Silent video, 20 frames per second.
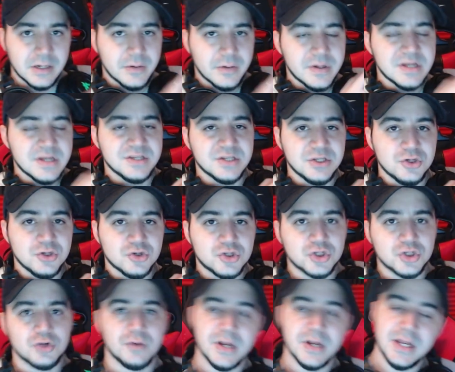it is in your
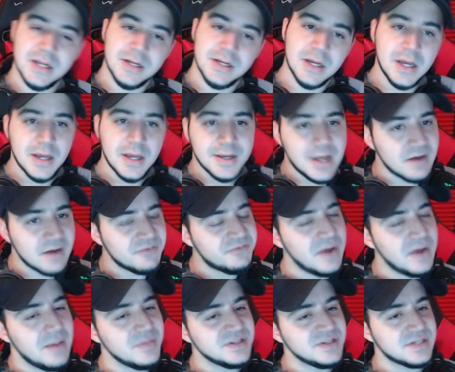screen. Now,
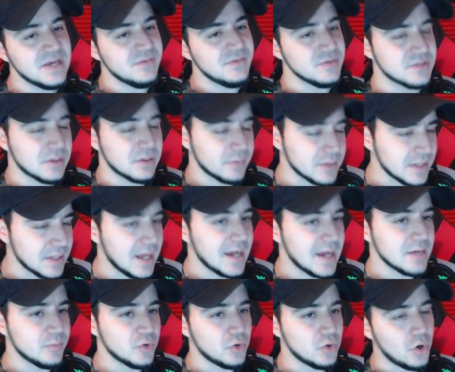FamiSafe is a
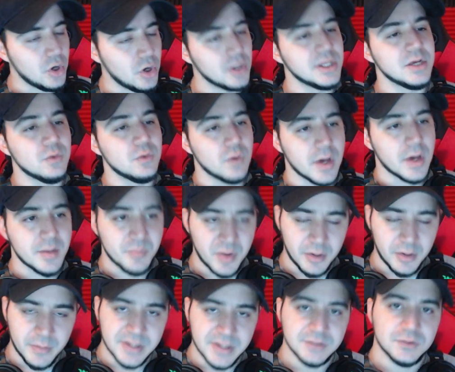reliable all-in-one
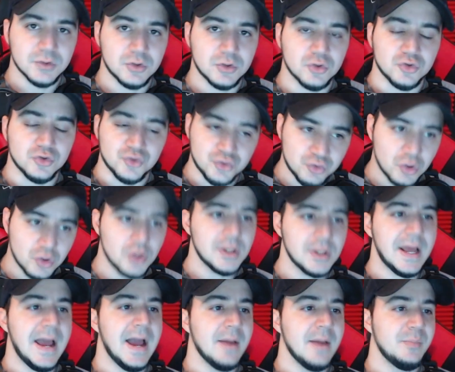parental control
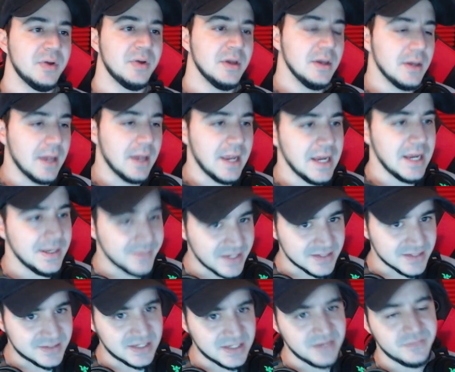app aimed
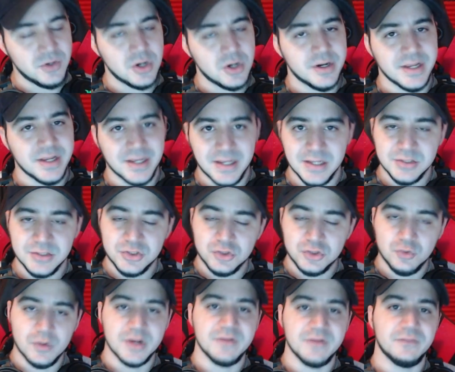at safeguarding kids
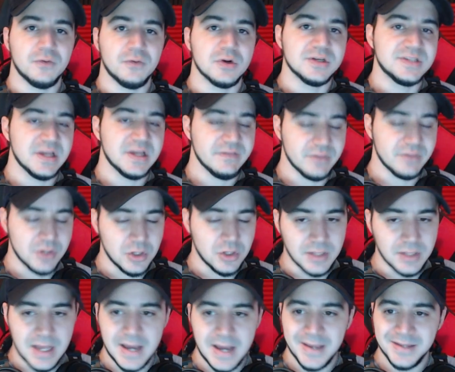24/7
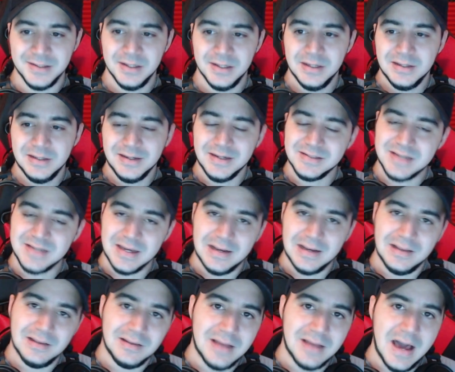online, and it's got a
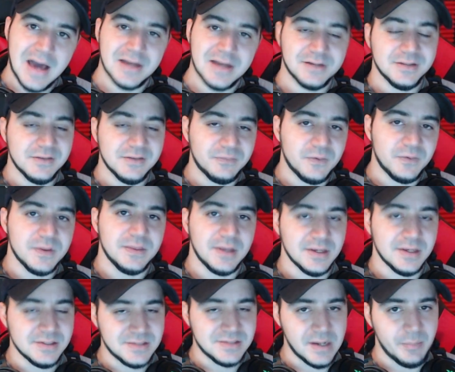lot of different
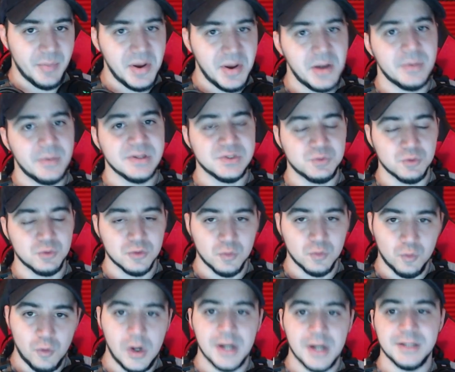things that parents would
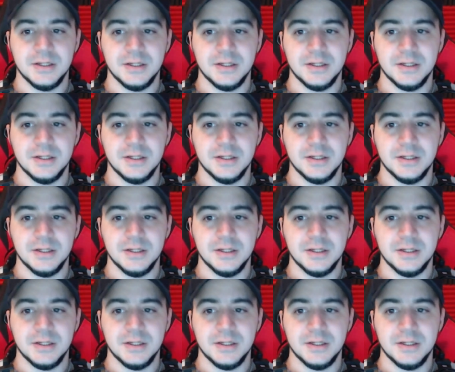want